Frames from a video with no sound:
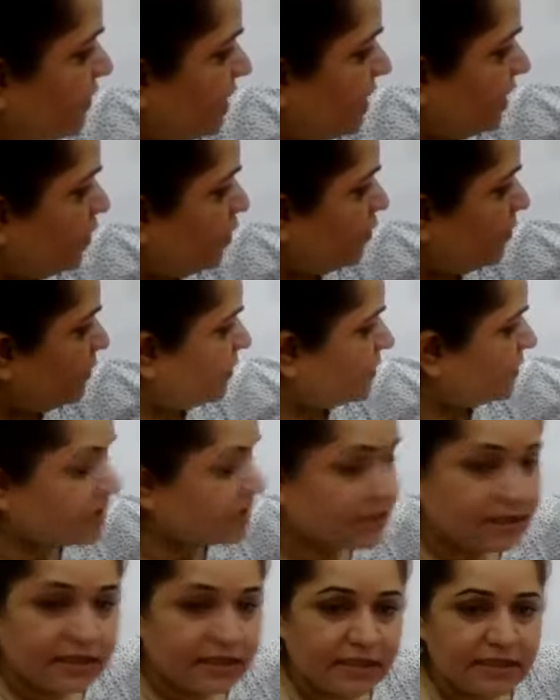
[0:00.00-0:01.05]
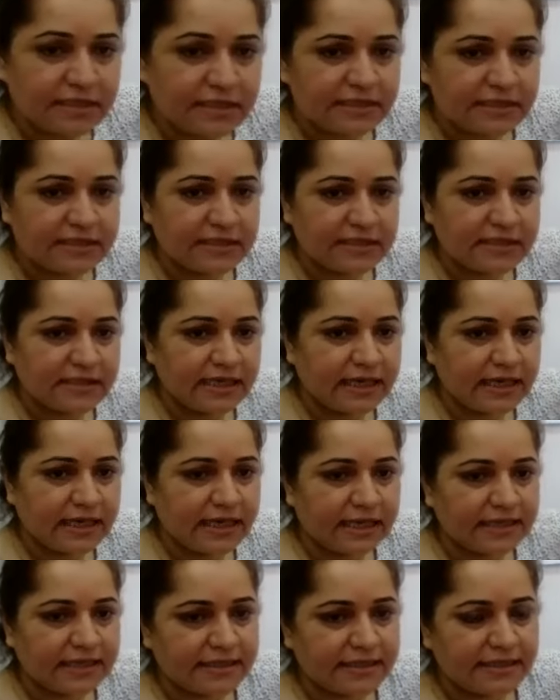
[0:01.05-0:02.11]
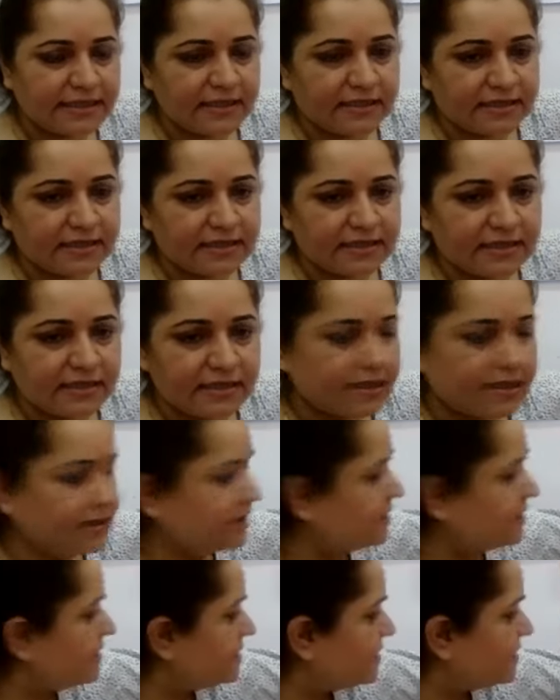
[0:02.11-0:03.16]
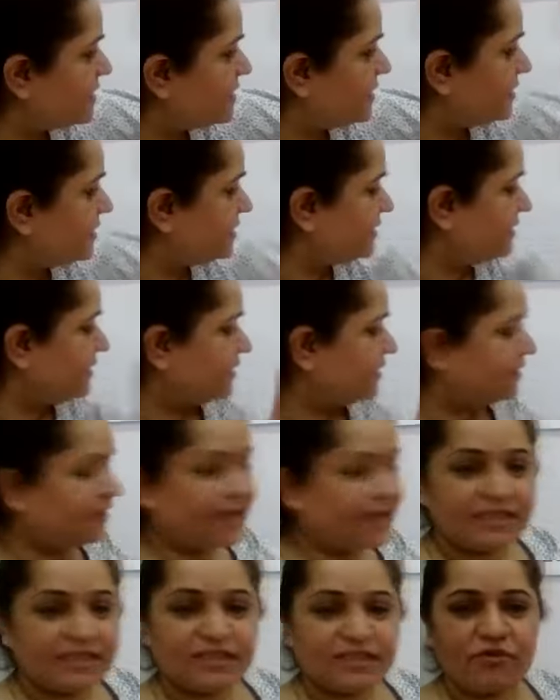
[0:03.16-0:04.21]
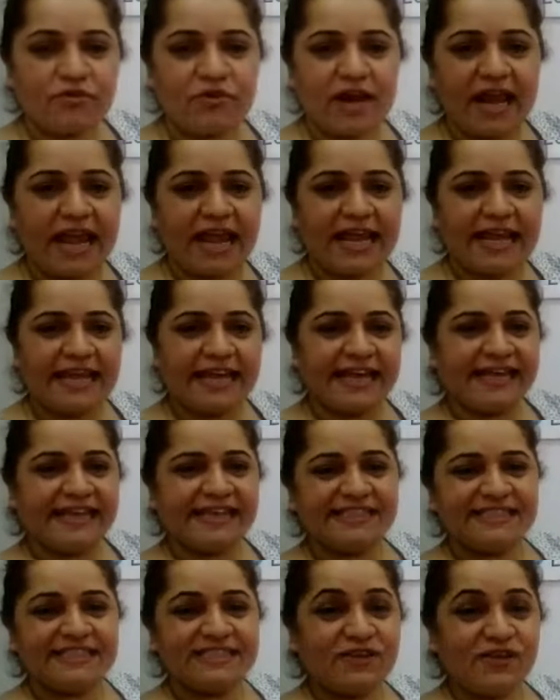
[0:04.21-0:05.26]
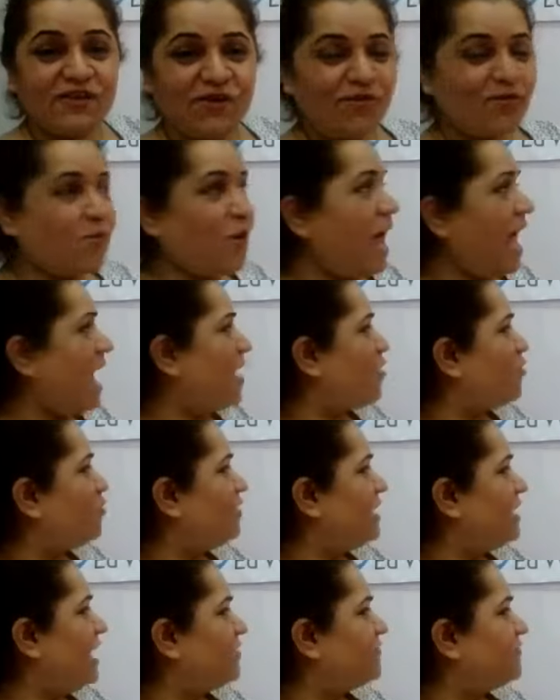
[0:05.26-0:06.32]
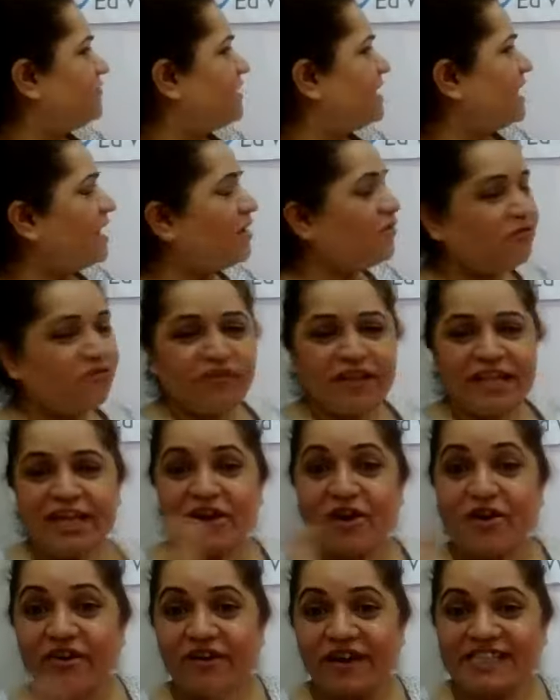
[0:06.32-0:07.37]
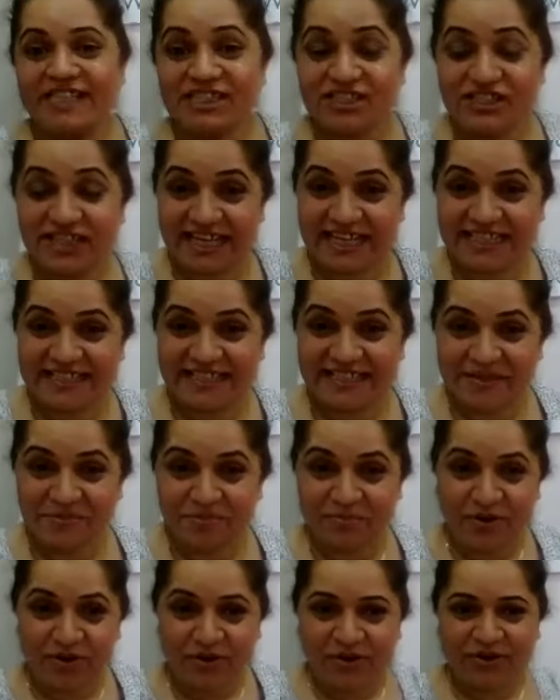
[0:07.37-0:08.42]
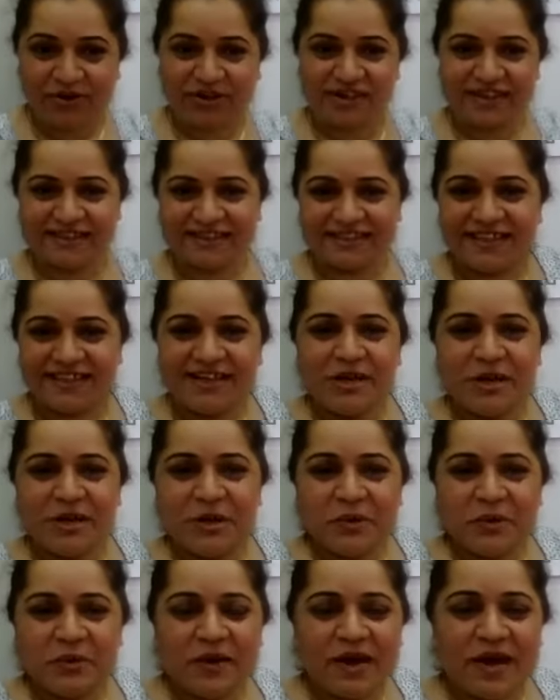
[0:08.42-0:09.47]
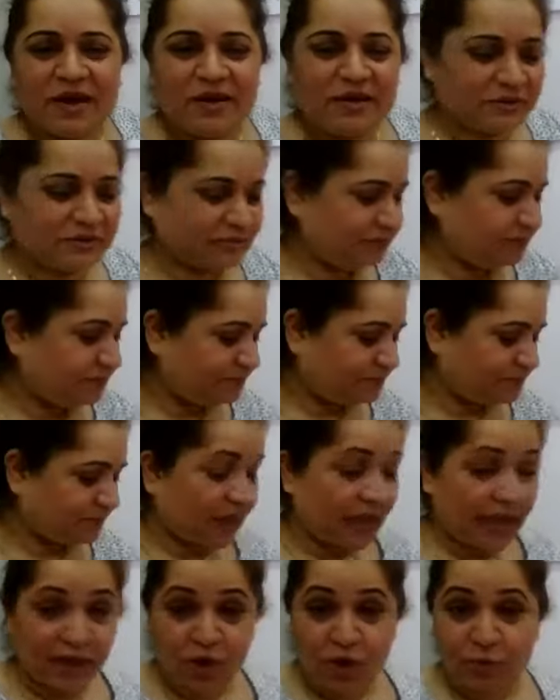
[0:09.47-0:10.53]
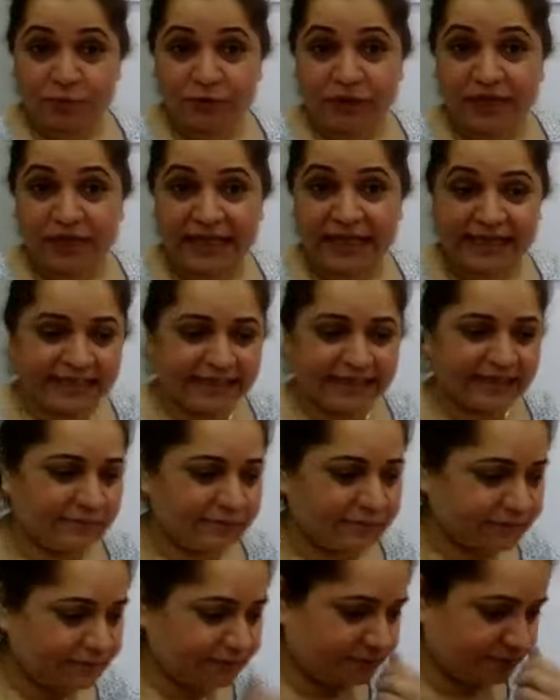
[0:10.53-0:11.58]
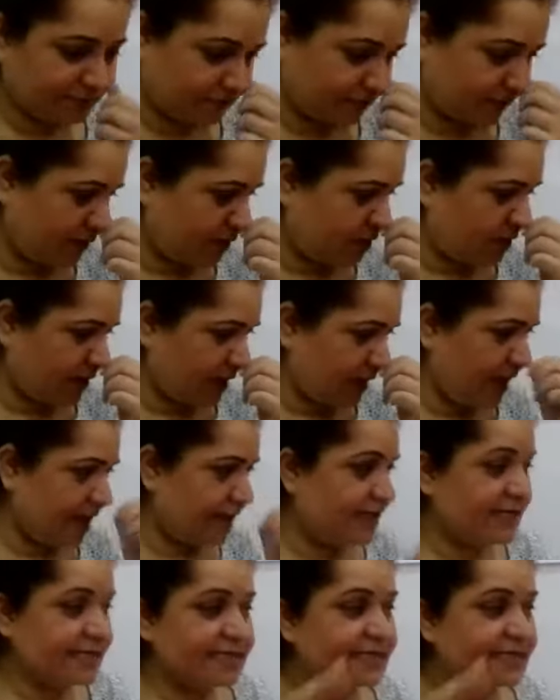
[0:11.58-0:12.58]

I hope you can see this. Yes, you can see this. That's great. So, wow, we have lovely orange things on the board. Wow. I hope you like it. Okay.